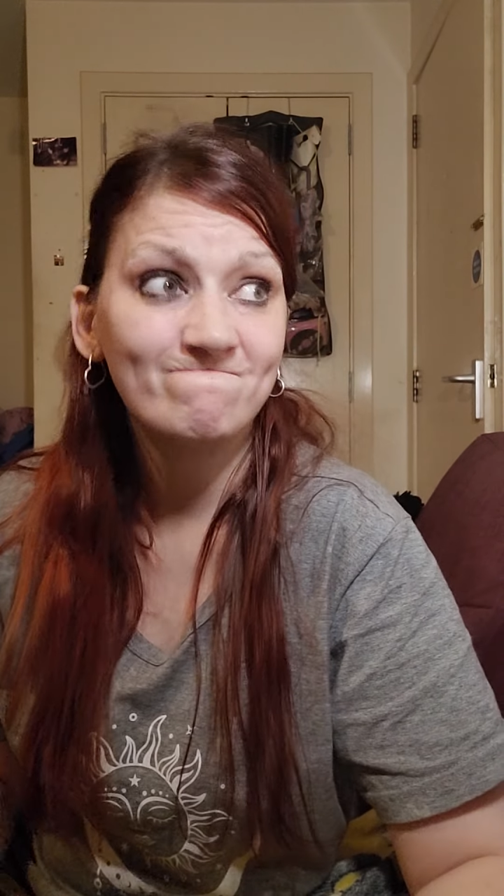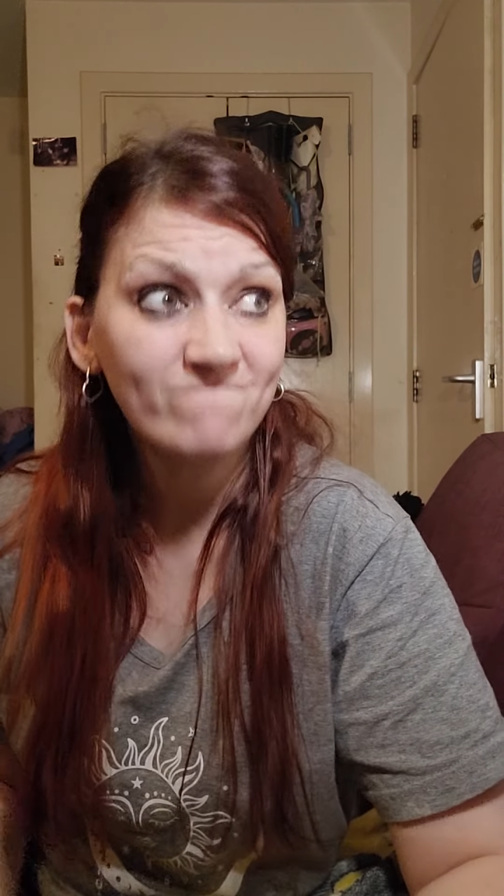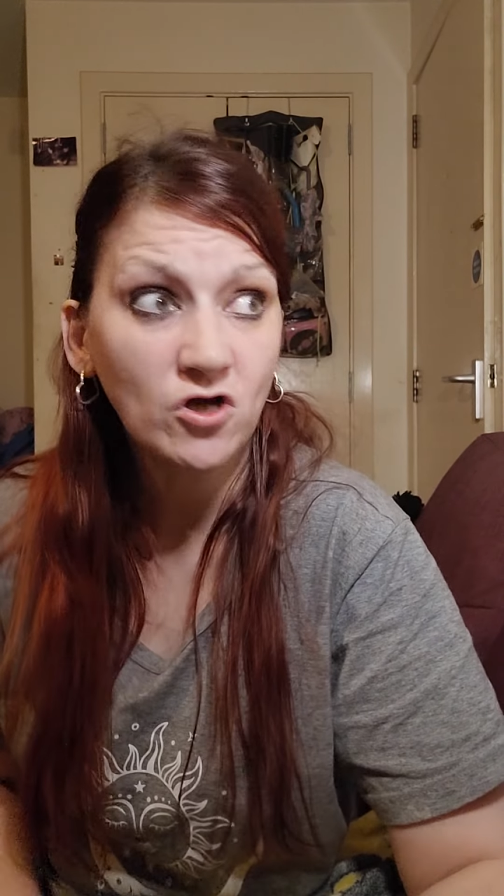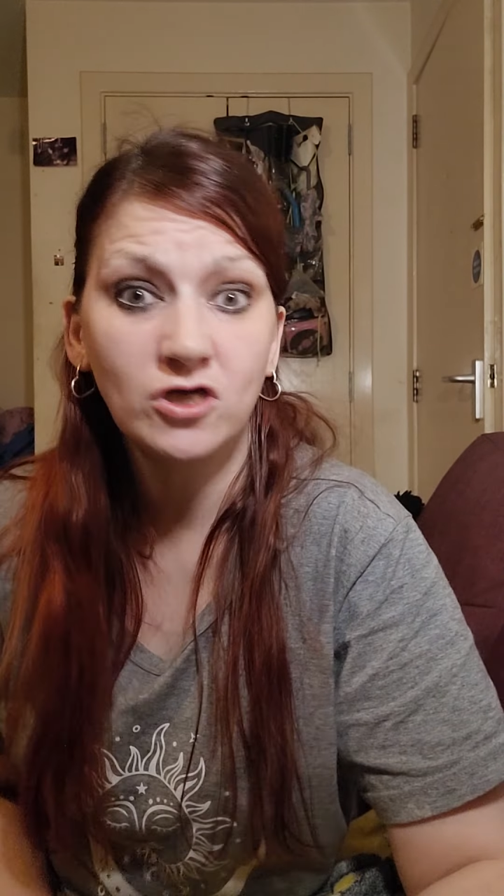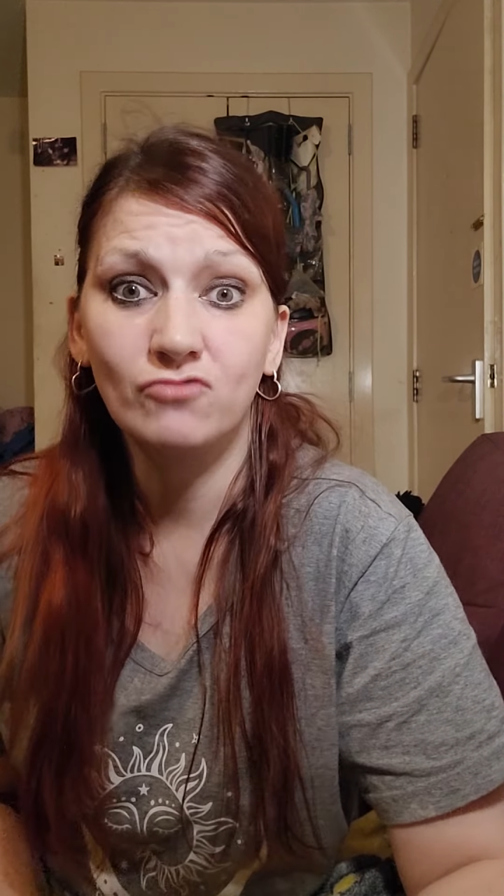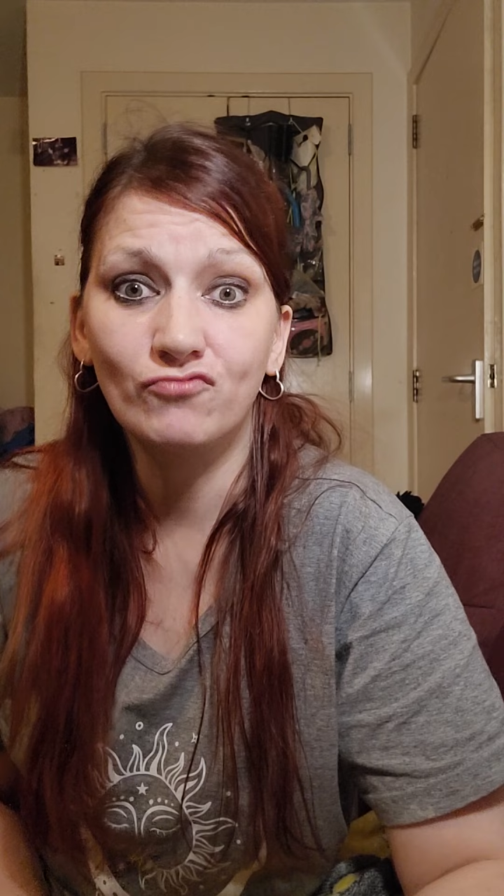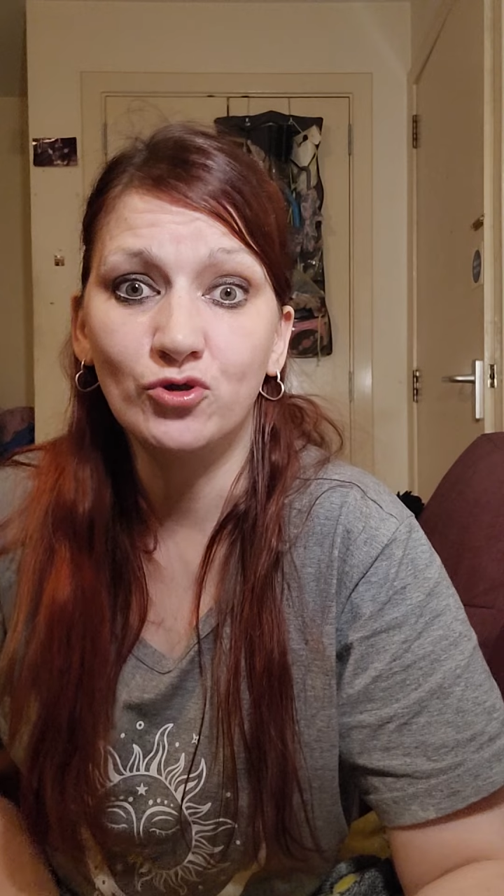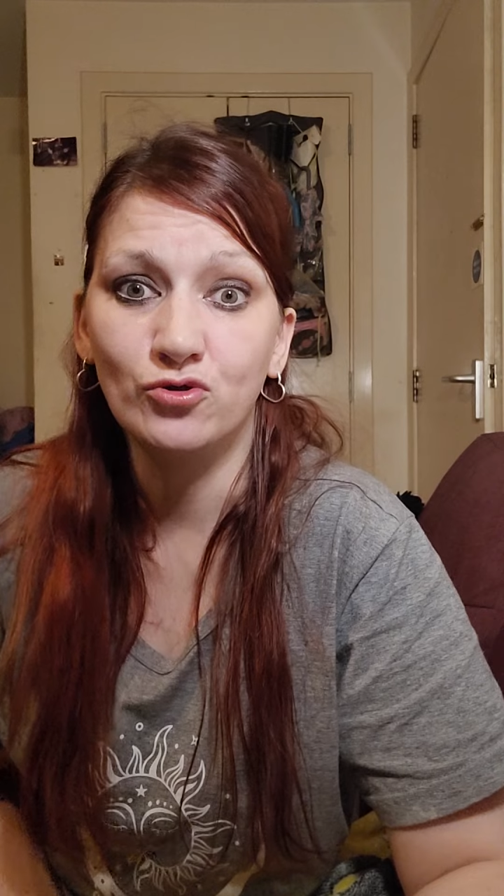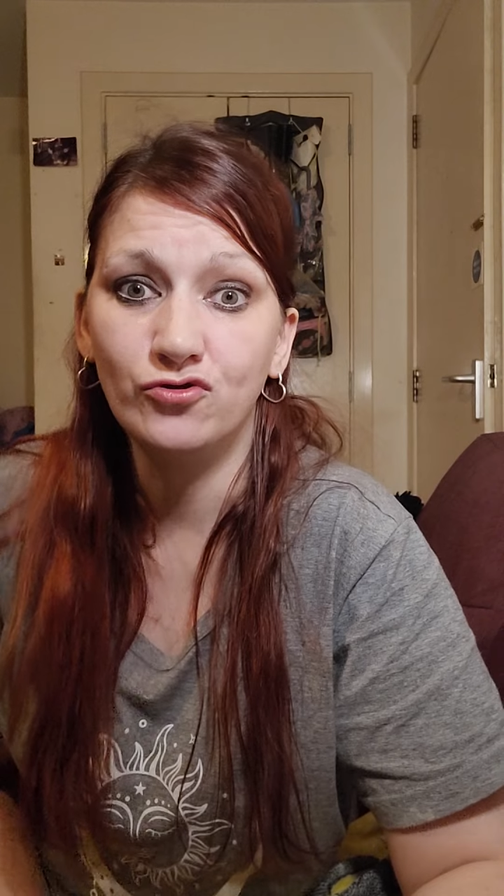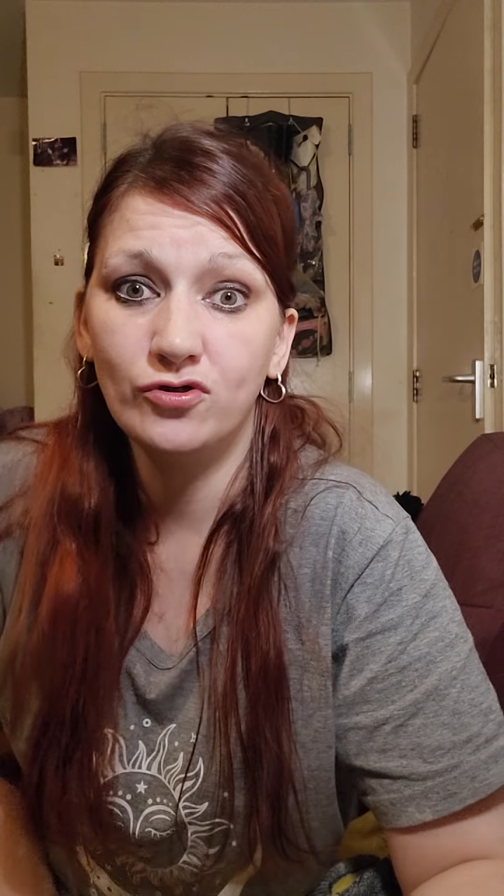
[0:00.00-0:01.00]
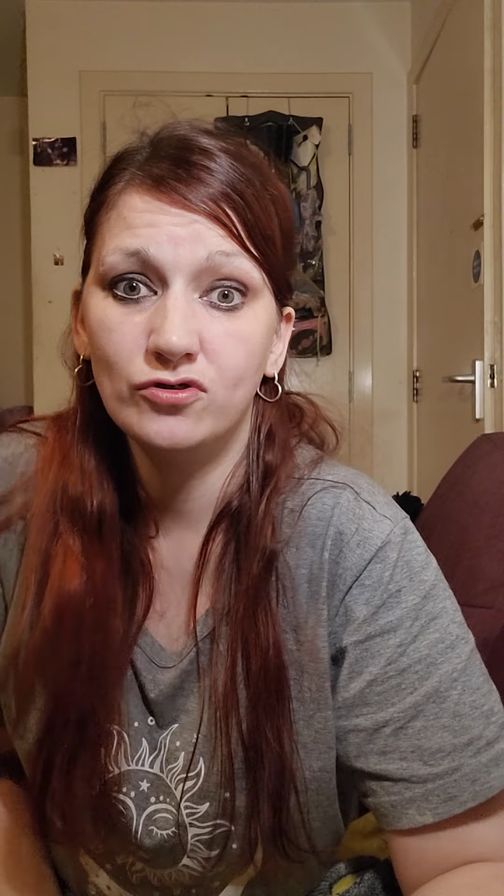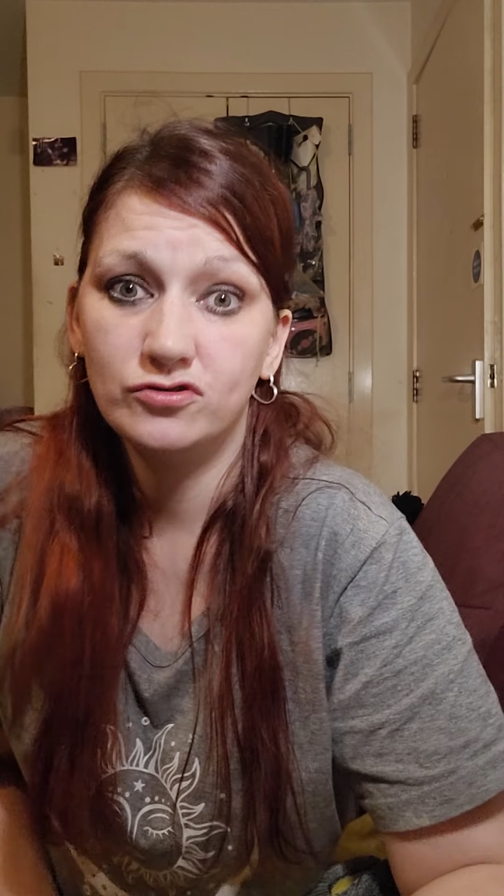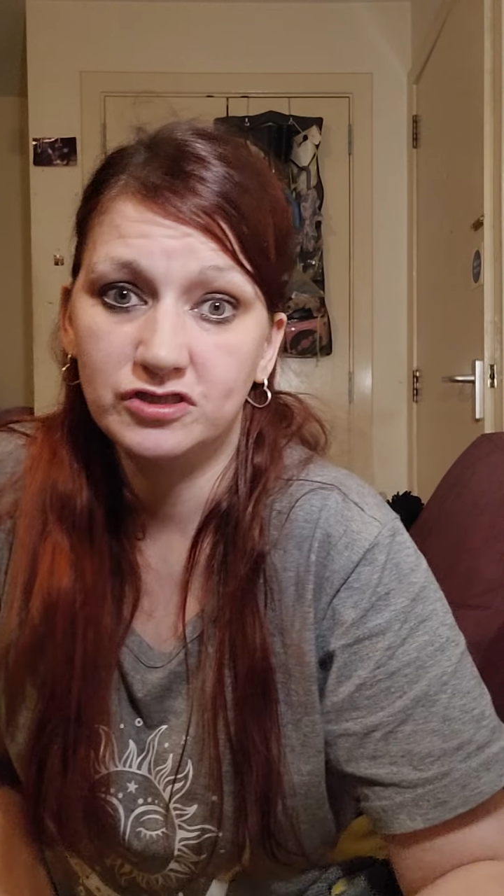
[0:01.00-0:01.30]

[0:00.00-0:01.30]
fucking rude